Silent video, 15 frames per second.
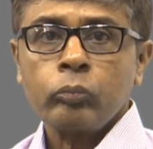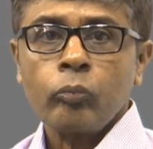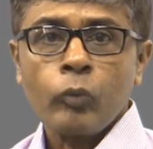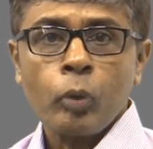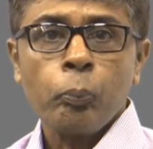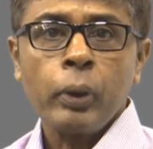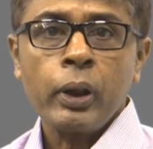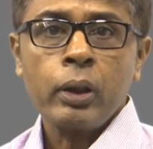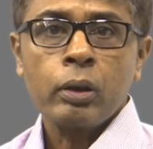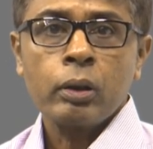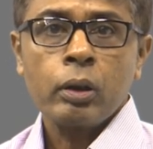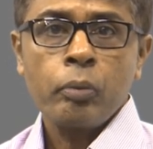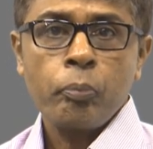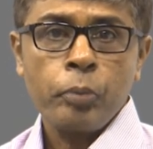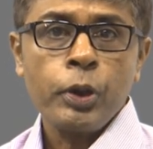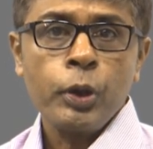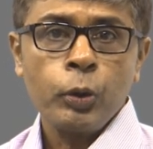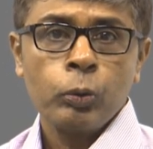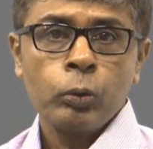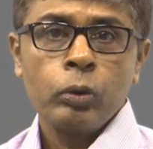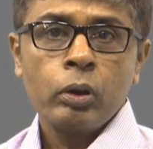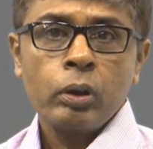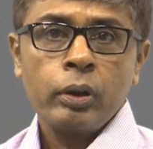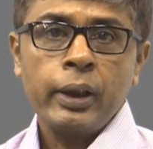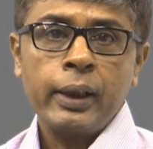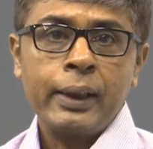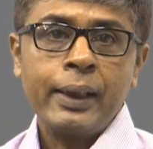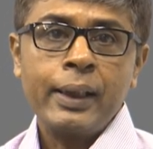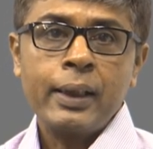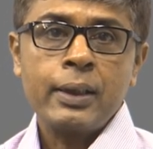but we know that
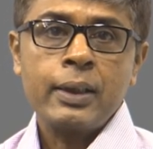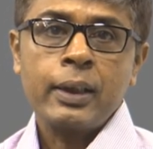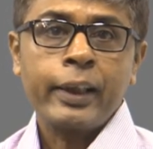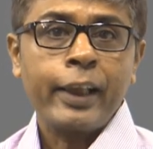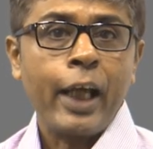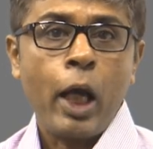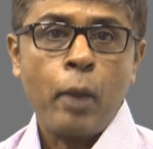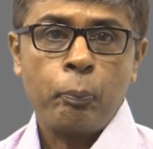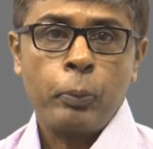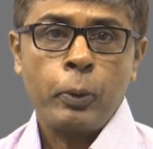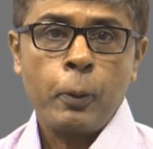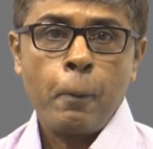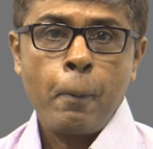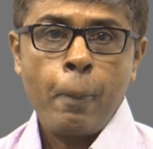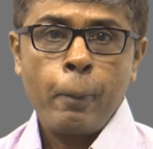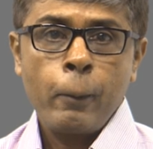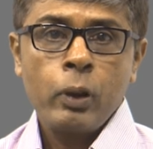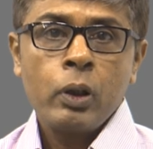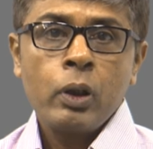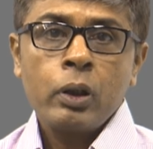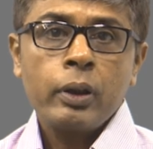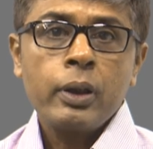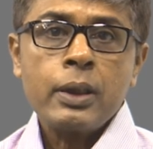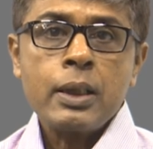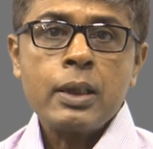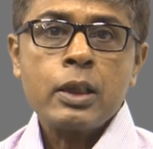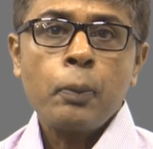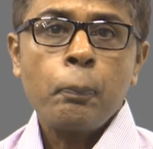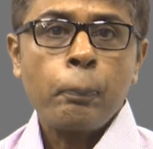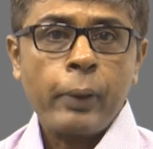there is a gap this is
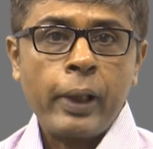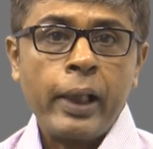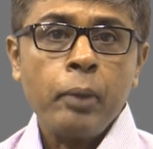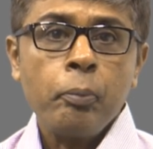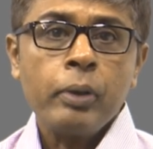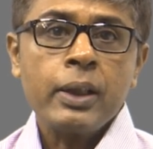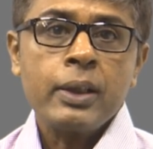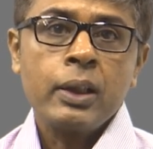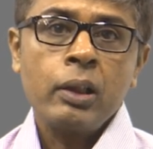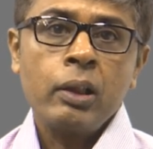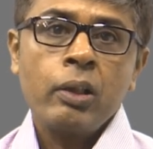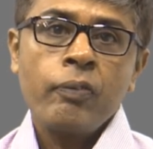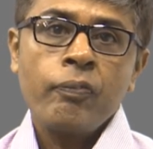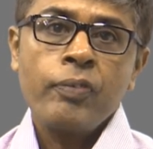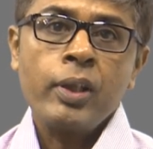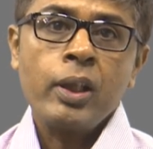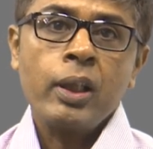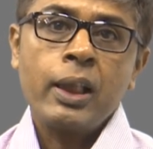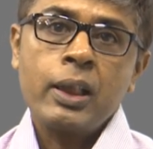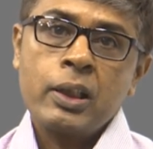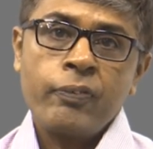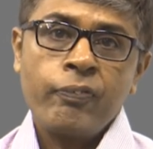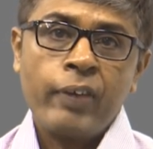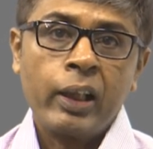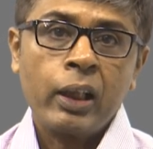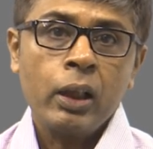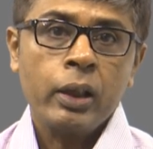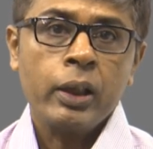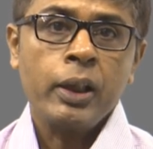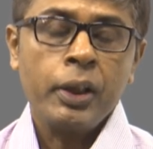the prime reason we as a
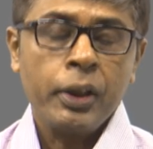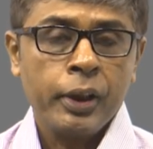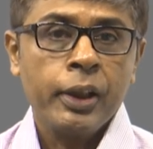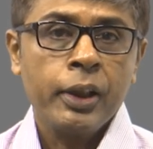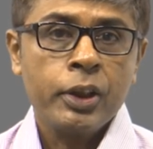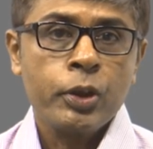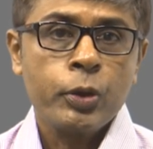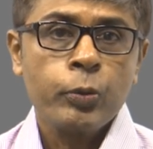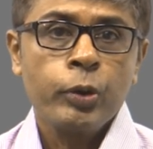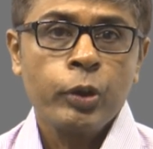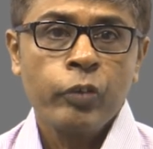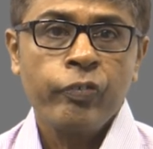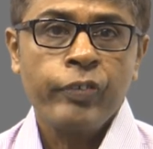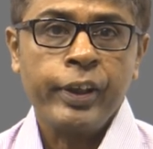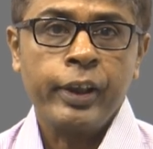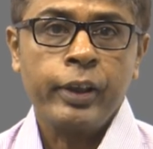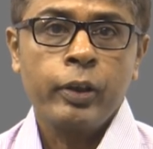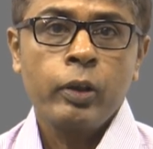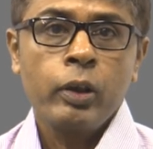faculty needs to innovate